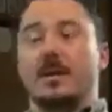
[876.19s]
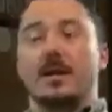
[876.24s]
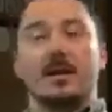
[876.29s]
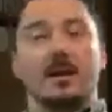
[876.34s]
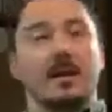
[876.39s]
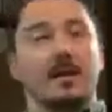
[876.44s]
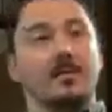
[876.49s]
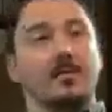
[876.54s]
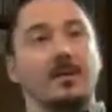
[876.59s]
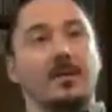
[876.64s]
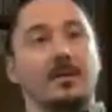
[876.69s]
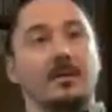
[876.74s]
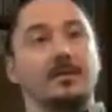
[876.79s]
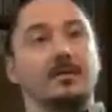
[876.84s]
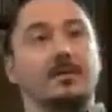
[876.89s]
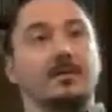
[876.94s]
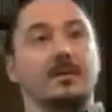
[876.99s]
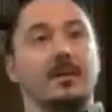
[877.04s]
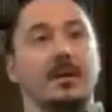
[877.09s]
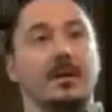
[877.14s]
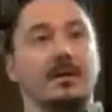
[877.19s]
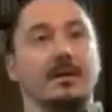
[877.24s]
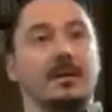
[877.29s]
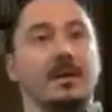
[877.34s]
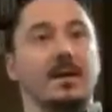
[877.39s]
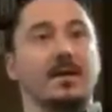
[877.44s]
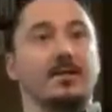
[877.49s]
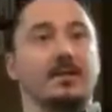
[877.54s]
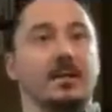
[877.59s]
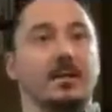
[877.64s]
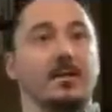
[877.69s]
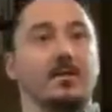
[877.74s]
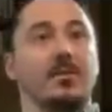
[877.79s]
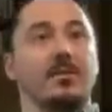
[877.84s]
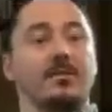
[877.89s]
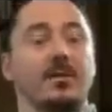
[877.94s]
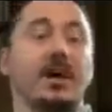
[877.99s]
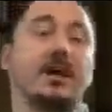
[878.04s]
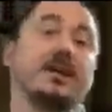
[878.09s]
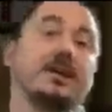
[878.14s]
an ambulance down there
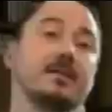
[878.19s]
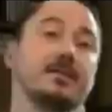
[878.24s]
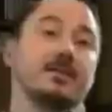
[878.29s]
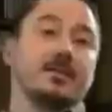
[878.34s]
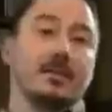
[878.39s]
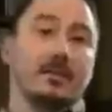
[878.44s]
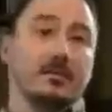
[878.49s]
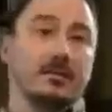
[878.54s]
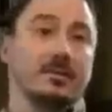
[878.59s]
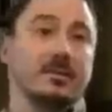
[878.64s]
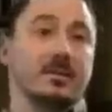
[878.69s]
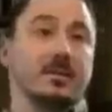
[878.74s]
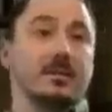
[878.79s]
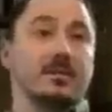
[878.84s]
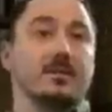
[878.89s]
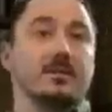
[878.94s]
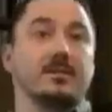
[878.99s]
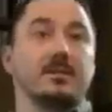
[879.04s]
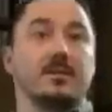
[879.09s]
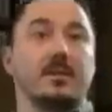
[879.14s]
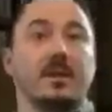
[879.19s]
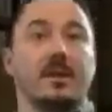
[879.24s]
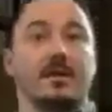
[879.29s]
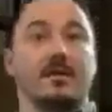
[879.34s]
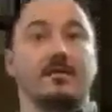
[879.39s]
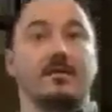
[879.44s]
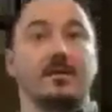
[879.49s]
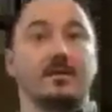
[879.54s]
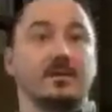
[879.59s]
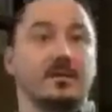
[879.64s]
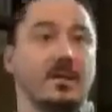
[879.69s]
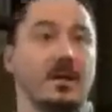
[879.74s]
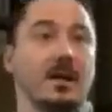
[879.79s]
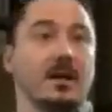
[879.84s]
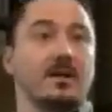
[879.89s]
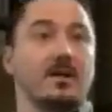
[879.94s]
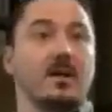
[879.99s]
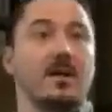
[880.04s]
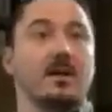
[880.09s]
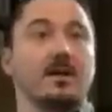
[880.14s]
providing services like first
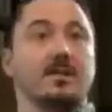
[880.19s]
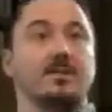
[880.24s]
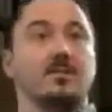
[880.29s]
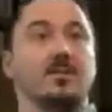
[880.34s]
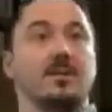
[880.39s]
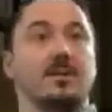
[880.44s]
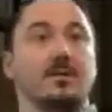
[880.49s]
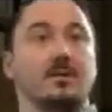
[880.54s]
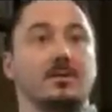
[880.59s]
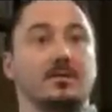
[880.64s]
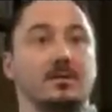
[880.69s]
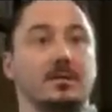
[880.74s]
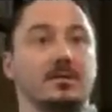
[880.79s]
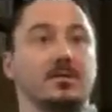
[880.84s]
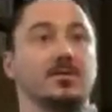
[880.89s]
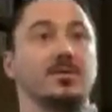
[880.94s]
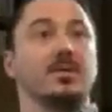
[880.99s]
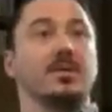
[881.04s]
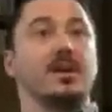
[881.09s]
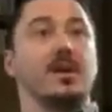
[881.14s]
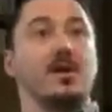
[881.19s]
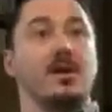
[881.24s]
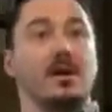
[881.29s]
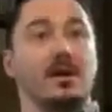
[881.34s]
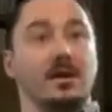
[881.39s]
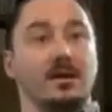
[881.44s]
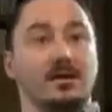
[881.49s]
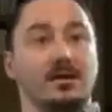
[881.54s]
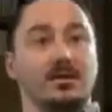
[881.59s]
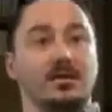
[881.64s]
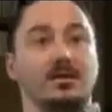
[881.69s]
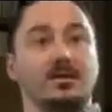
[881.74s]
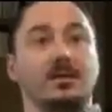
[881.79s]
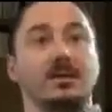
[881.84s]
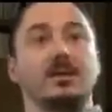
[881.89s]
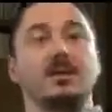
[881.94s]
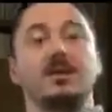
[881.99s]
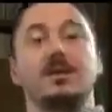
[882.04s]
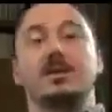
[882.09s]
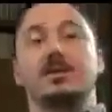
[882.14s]
line hospitals and triage
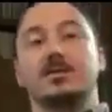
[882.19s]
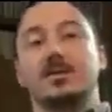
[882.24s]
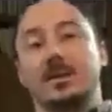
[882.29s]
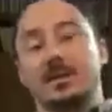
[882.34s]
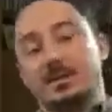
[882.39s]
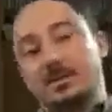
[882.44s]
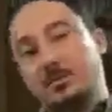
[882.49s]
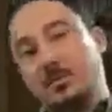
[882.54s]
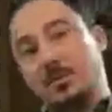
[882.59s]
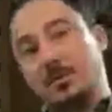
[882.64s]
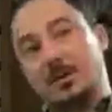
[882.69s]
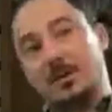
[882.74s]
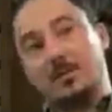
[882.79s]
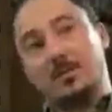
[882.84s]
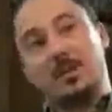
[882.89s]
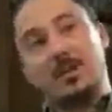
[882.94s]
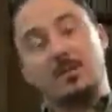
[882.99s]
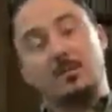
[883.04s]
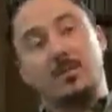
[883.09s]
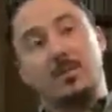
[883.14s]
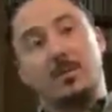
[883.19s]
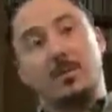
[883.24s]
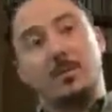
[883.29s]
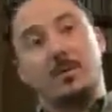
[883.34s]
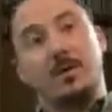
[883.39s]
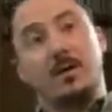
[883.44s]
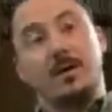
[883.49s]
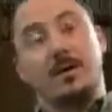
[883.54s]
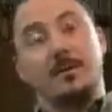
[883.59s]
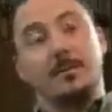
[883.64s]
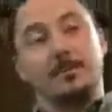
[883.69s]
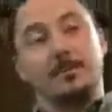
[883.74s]
and transporting people.